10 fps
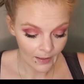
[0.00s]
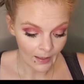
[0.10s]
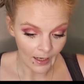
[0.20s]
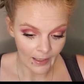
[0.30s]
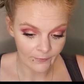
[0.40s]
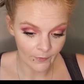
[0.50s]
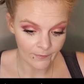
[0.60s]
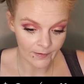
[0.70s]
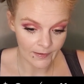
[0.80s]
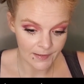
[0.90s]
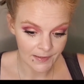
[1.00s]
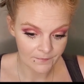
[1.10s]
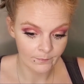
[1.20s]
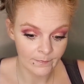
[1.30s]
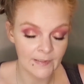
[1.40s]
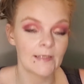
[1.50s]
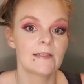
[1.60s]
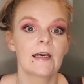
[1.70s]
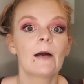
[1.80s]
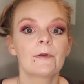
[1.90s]
I've owned this since it
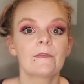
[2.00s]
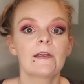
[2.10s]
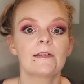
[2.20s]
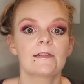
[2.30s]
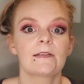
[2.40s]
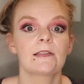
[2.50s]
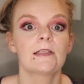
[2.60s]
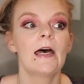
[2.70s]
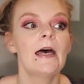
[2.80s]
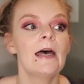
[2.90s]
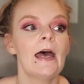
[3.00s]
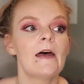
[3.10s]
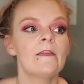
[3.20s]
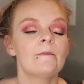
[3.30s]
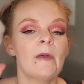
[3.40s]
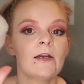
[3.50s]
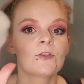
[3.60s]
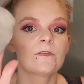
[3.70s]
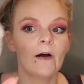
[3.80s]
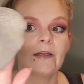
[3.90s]
got released. And the major
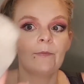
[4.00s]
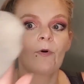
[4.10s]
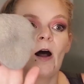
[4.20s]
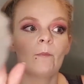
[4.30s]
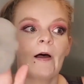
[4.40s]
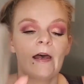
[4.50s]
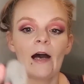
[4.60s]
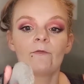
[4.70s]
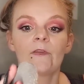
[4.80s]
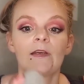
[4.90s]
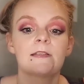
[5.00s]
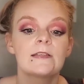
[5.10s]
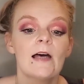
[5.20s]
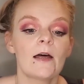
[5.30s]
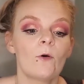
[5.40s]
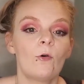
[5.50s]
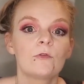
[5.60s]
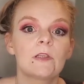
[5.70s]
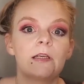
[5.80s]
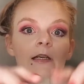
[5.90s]
fucking problem I have with this is not
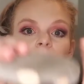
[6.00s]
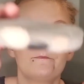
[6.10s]
only